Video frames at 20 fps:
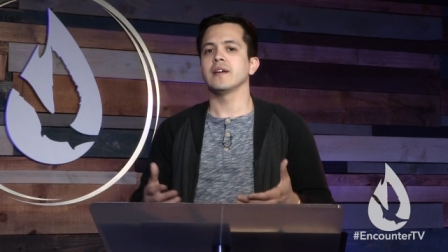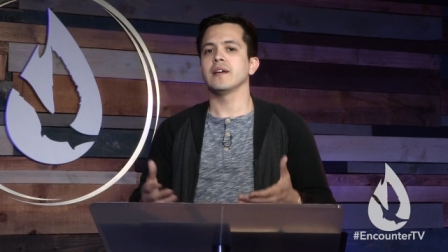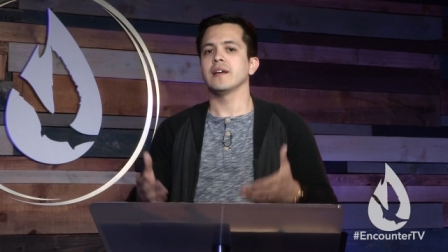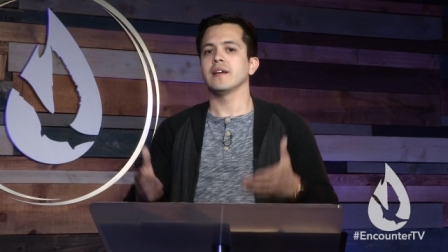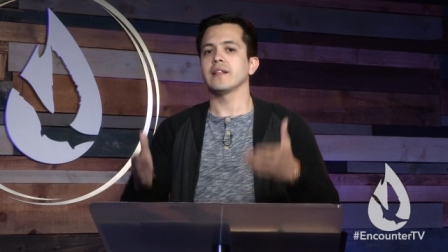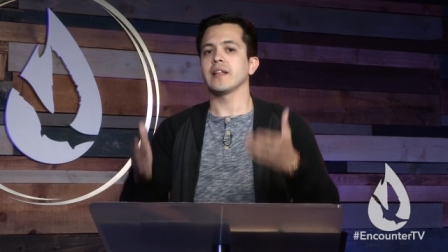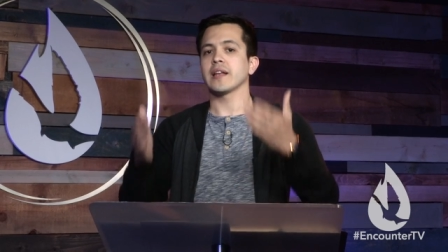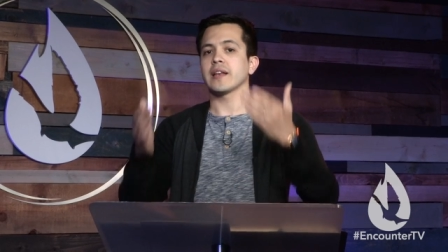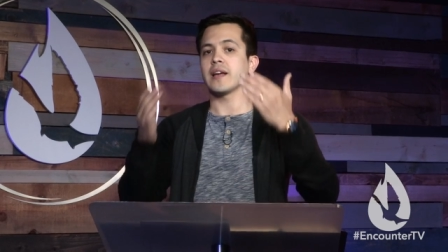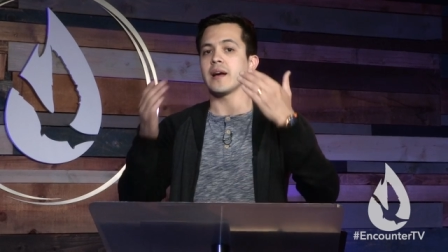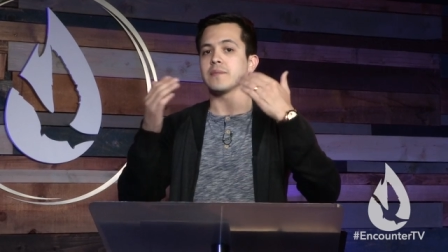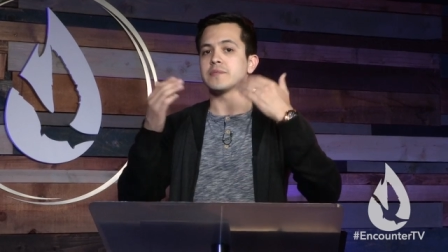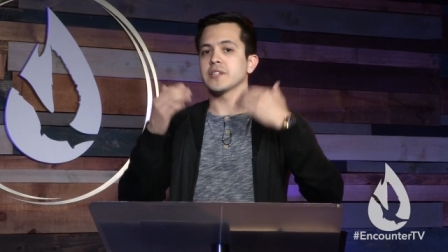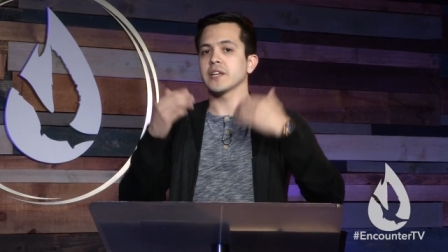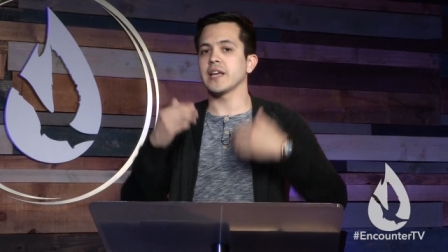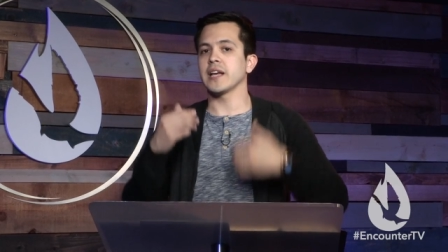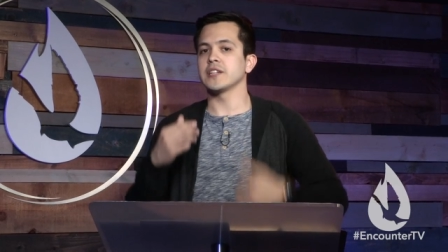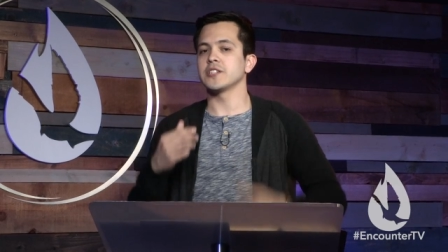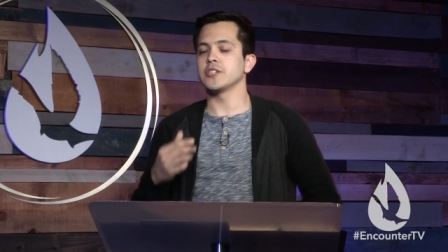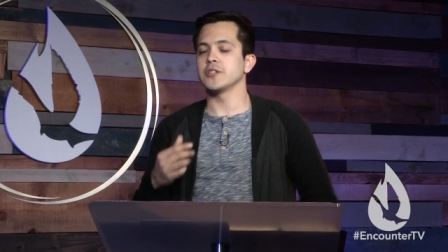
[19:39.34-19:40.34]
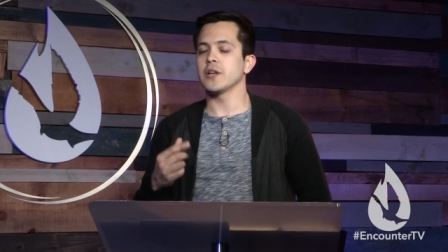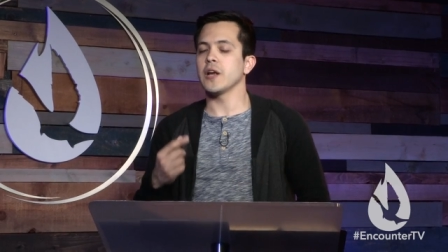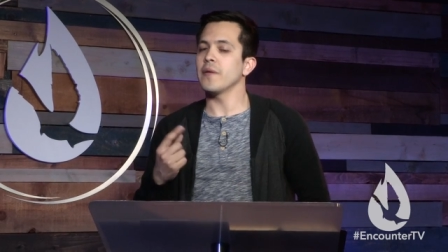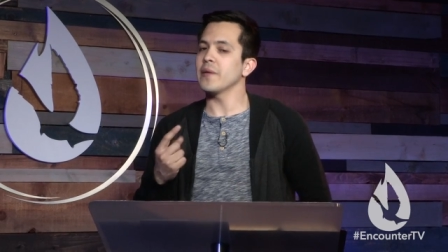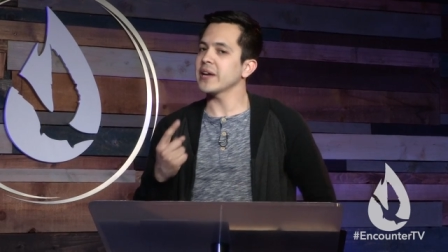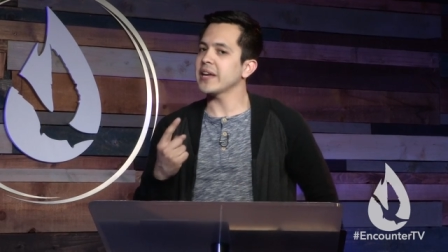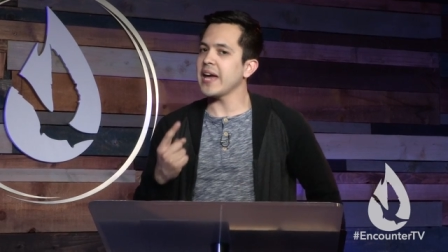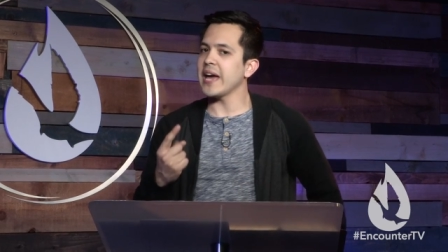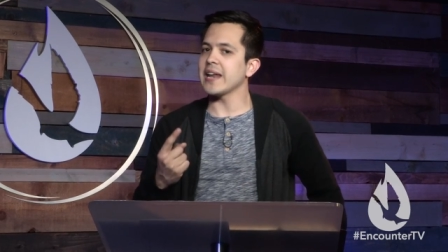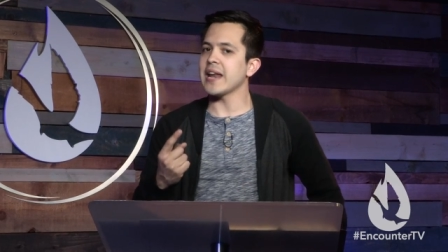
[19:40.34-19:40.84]
that comes against you. Now,
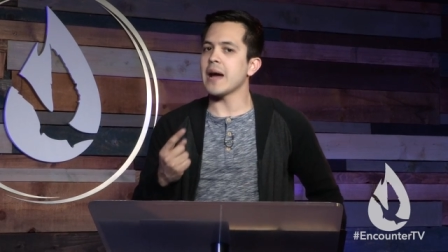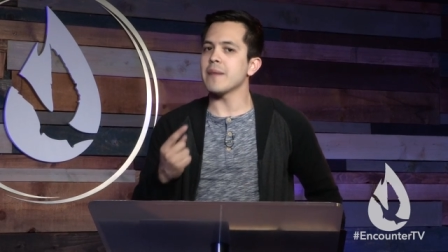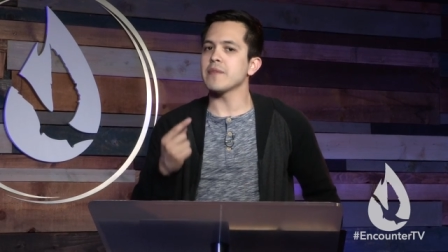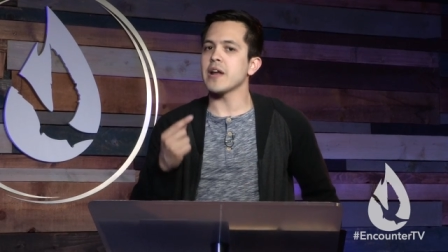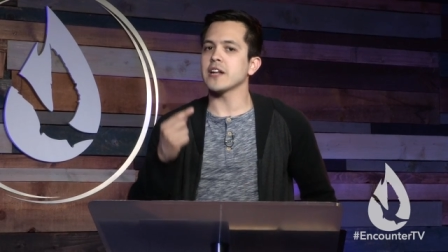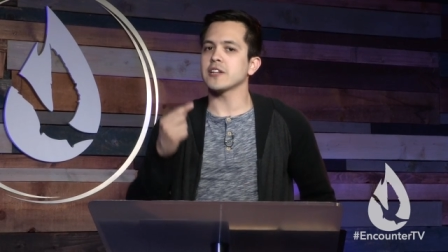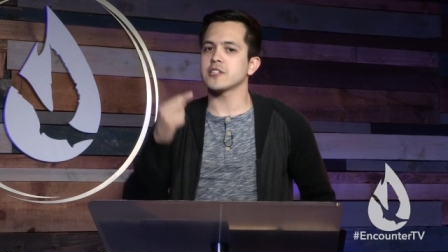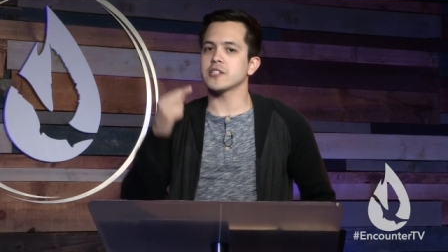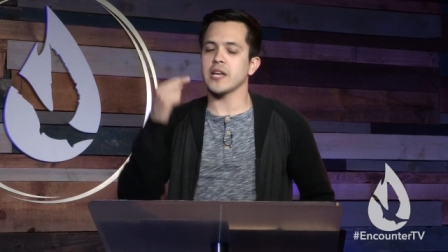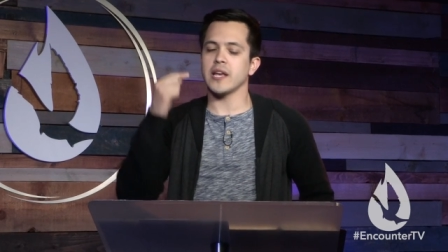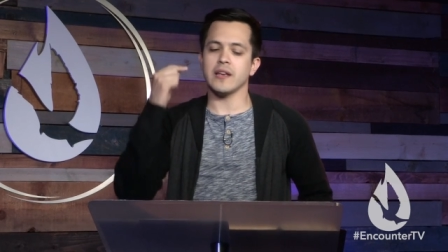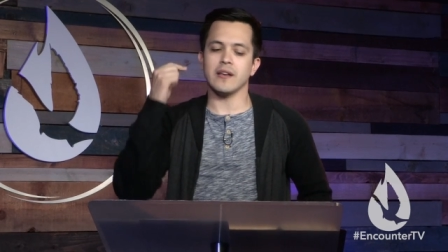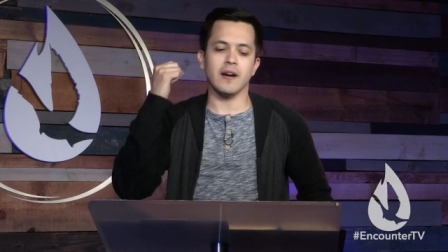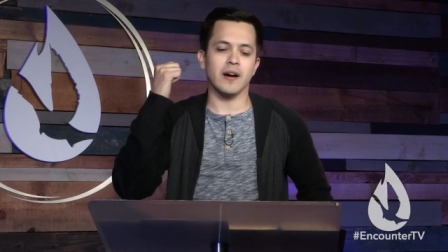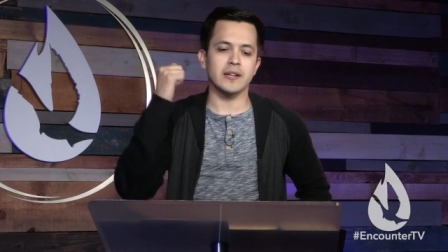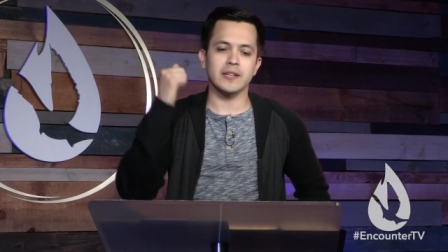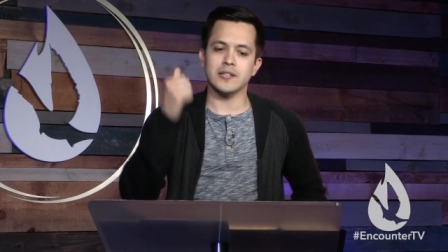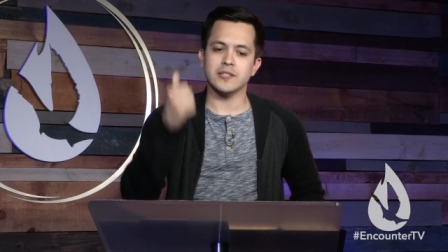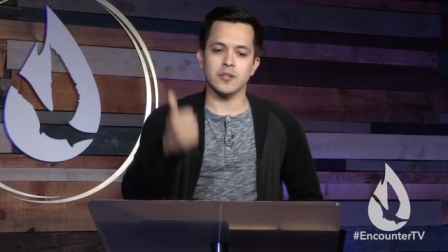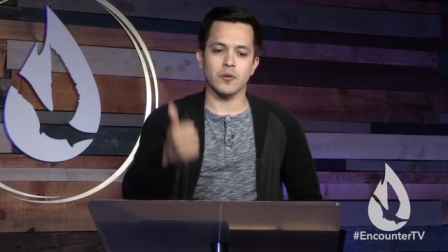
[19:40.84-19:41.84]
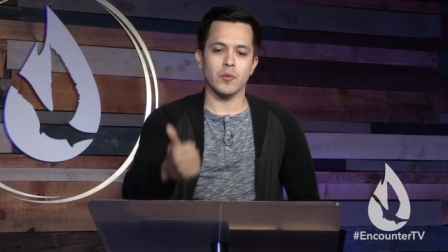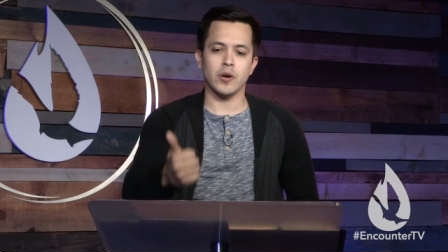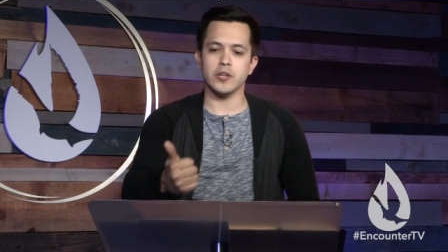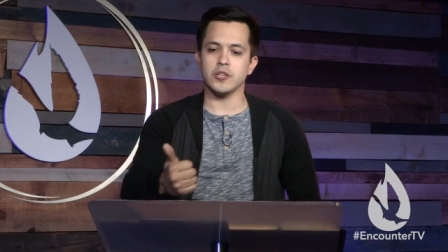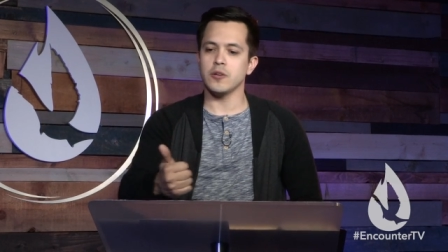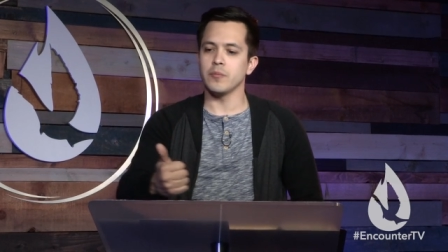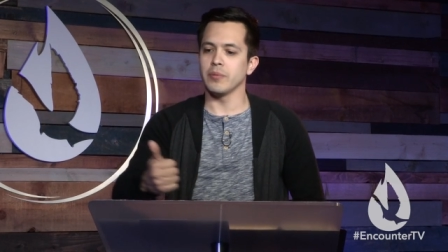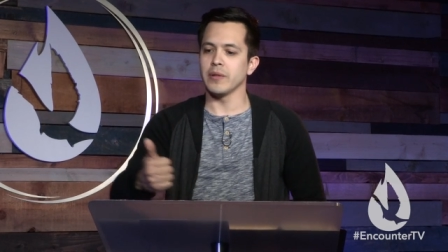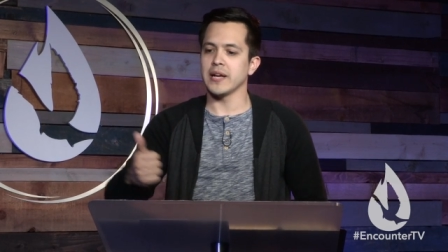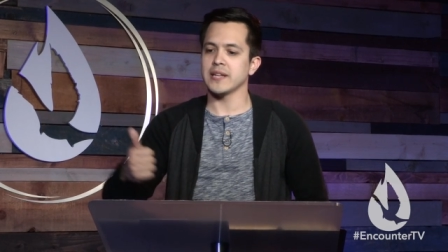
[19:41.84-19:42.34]
again, I'm not saying God doesn't want
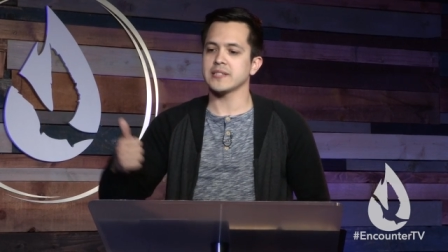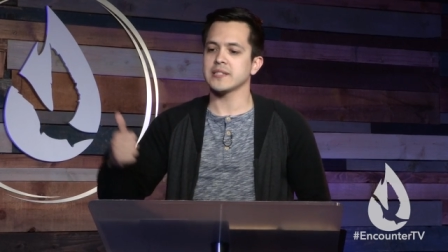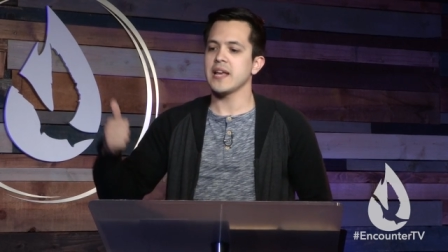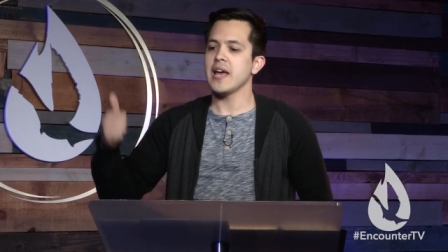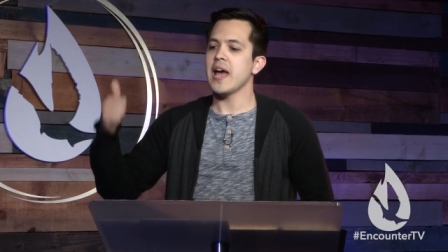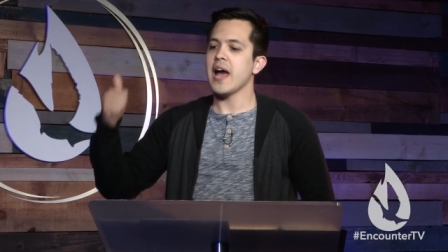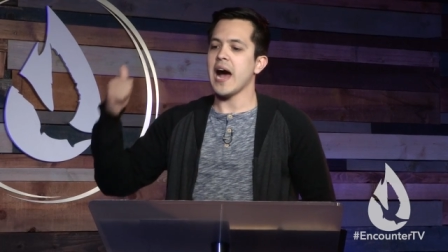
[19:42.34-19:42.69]
you blessed.